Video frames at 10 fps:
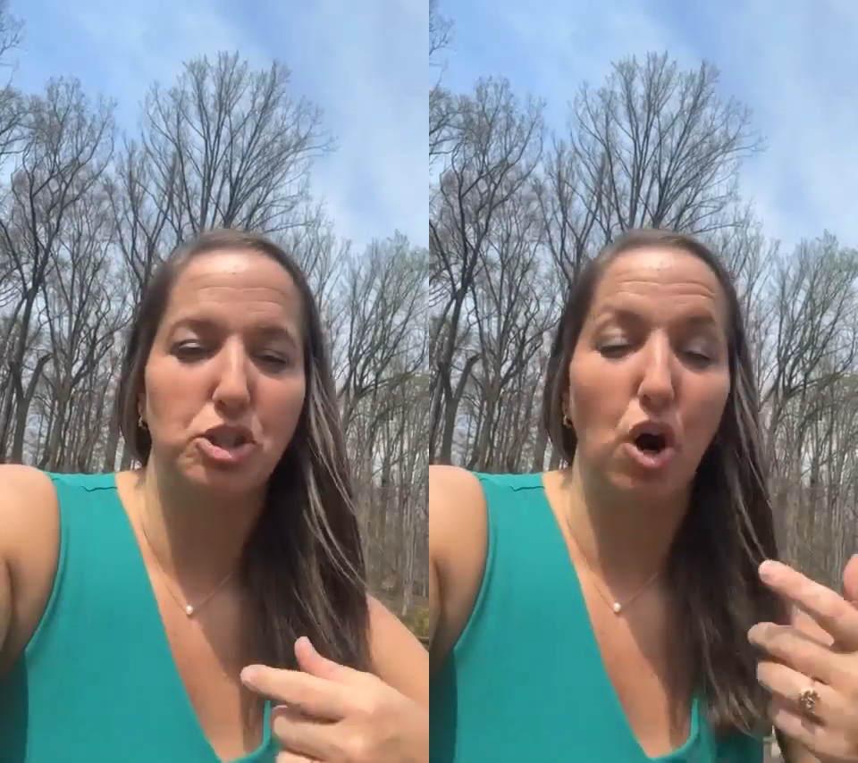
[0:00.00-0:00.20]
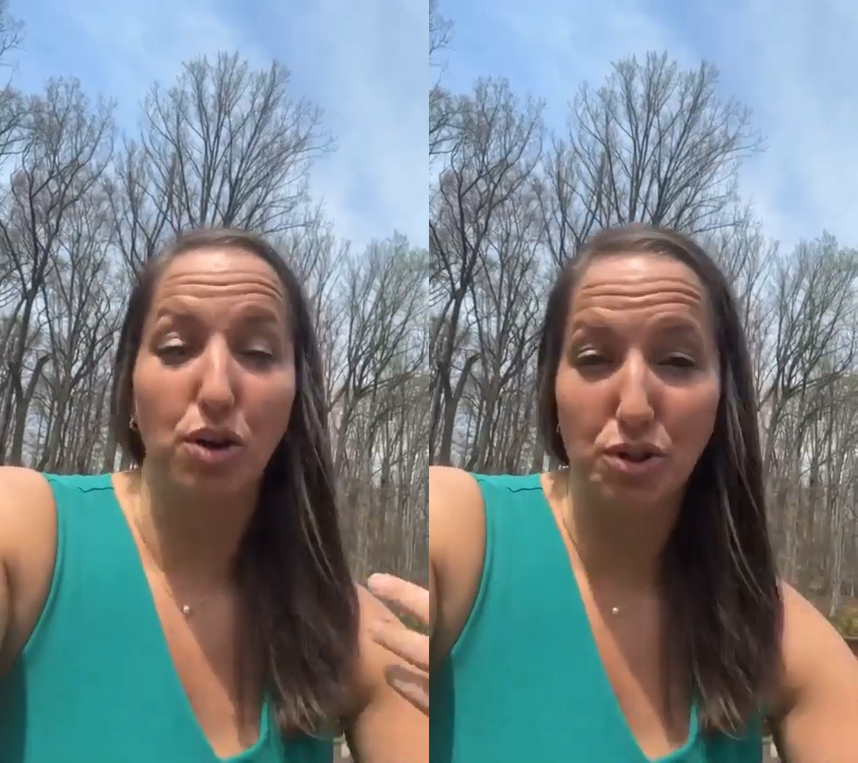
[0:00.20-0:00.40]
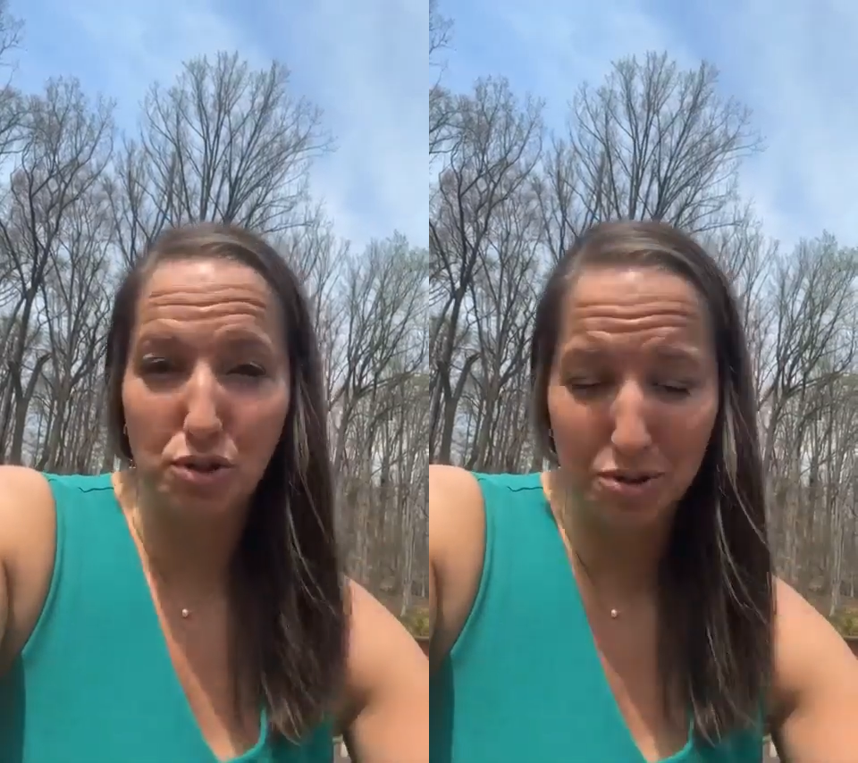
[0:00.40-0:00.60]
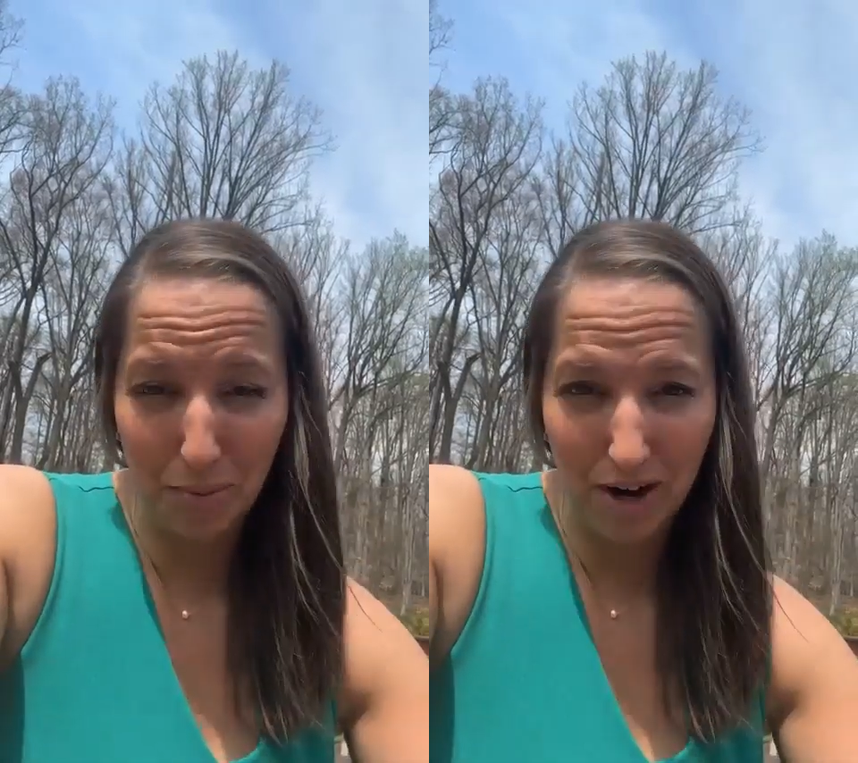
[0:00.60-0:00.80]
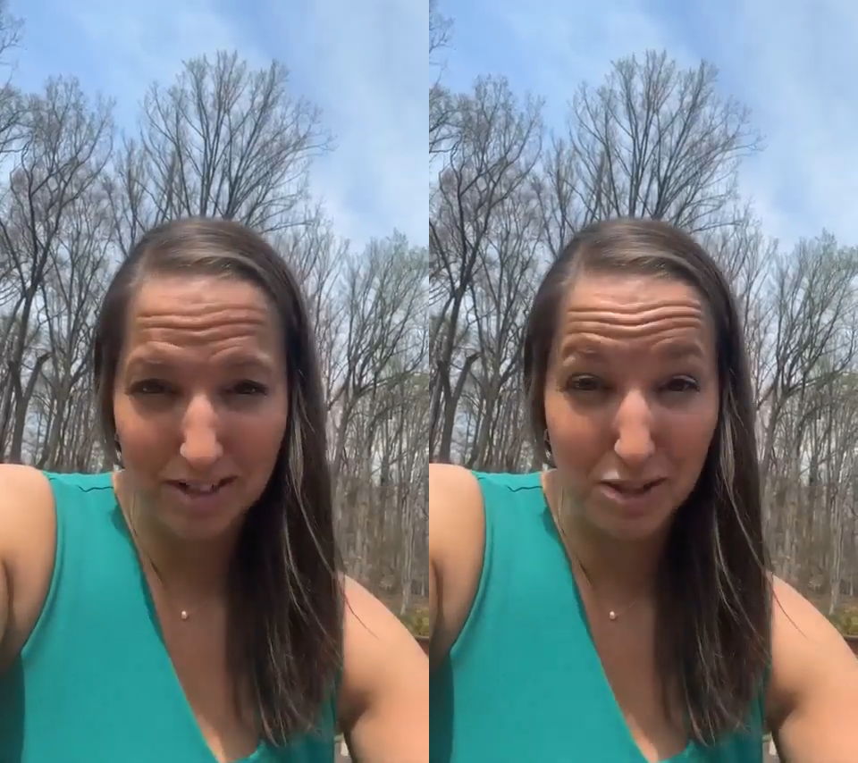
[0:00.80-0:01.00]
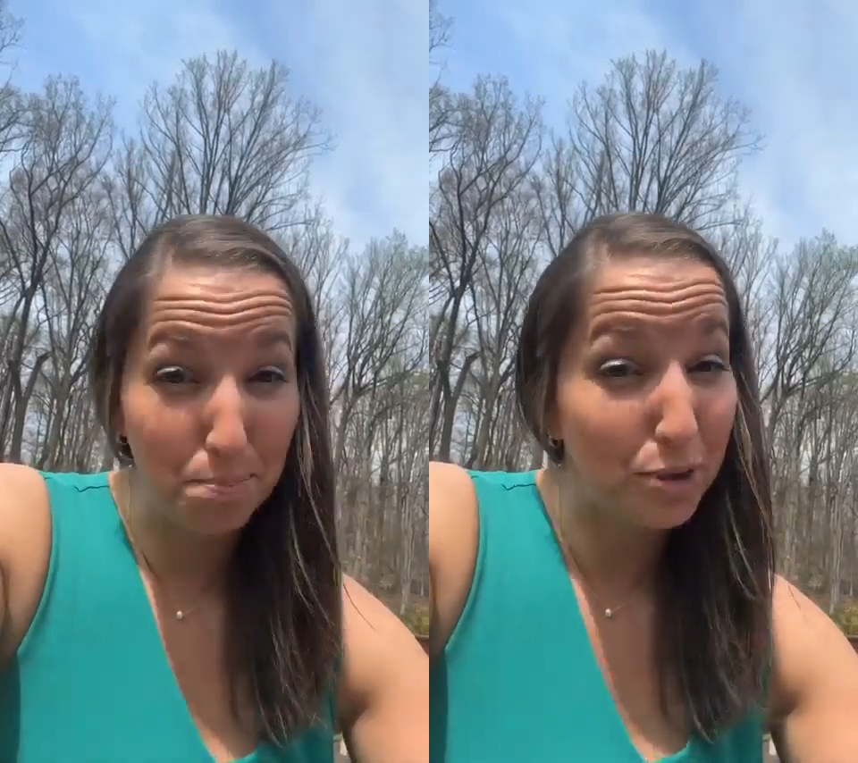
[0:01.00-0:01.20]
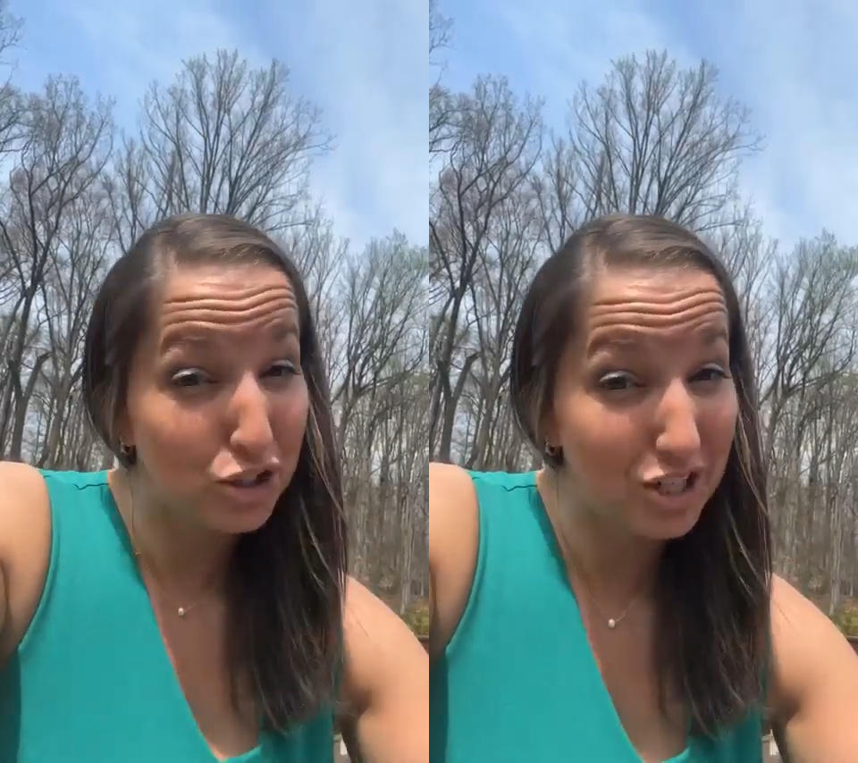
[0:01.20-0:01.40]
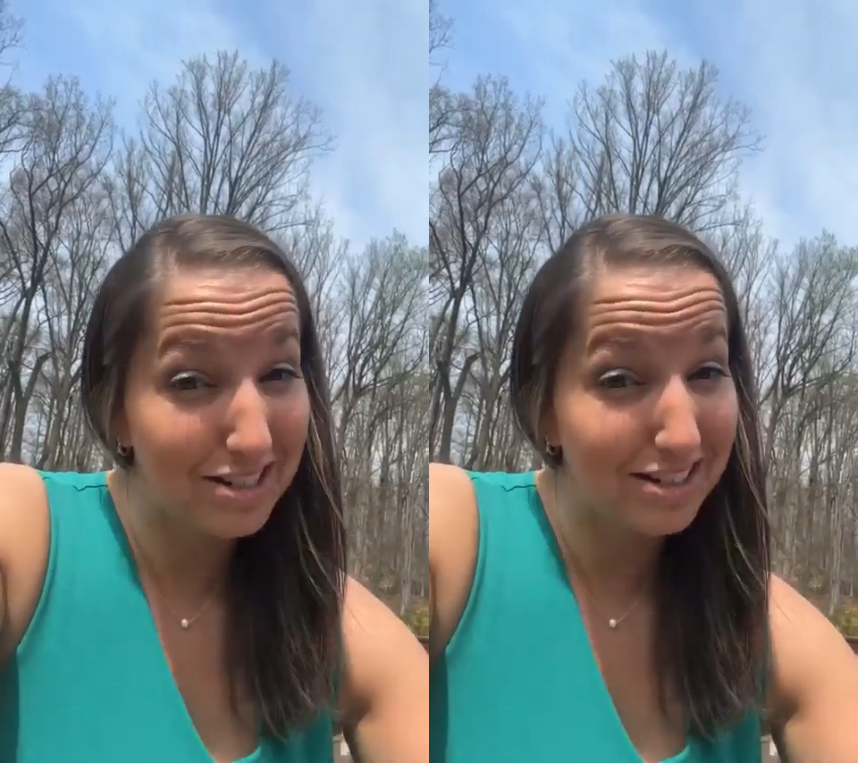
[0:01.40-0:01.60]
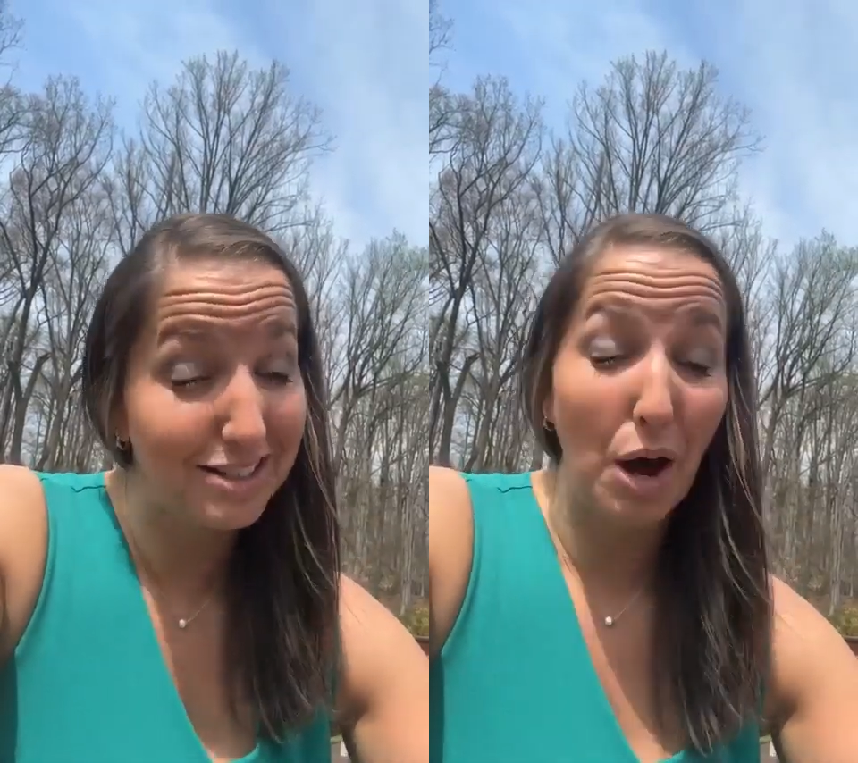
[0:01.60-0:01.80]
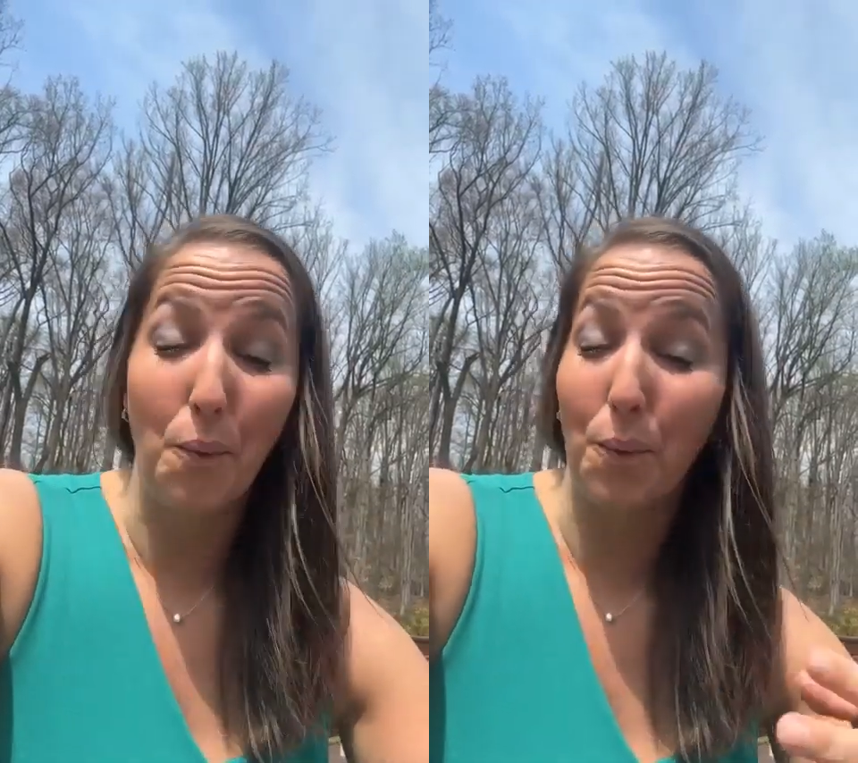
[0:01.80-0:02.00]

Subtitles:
which also sprays the bushes.